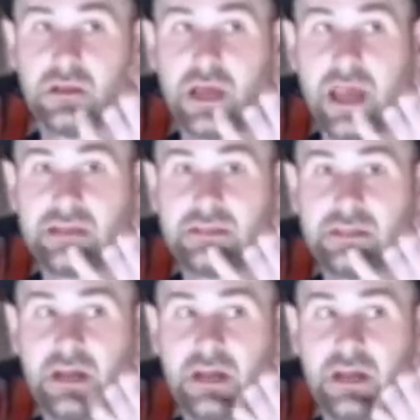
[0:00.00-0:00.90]

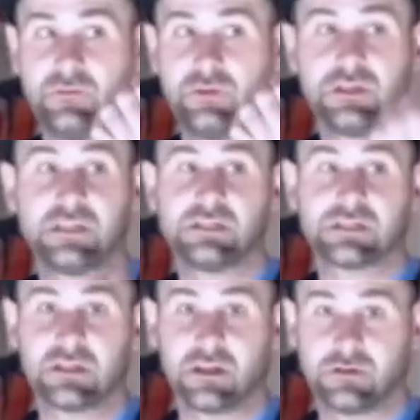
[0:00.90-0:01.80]
And really just
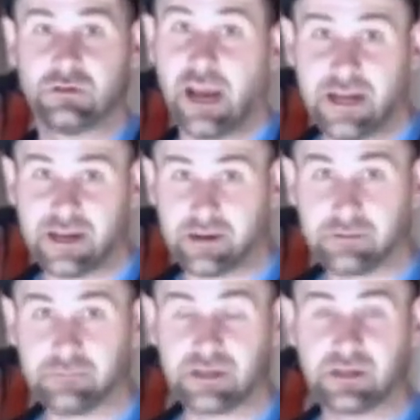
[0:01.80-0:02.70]
start creating,
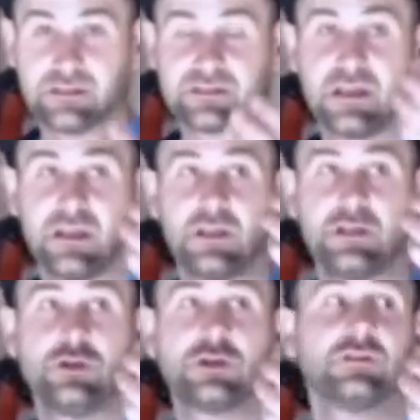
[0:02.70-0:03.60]
because
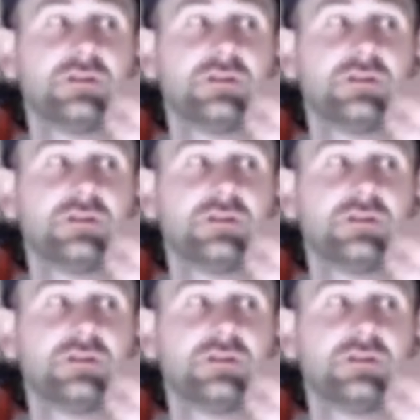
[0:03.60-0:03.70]
you can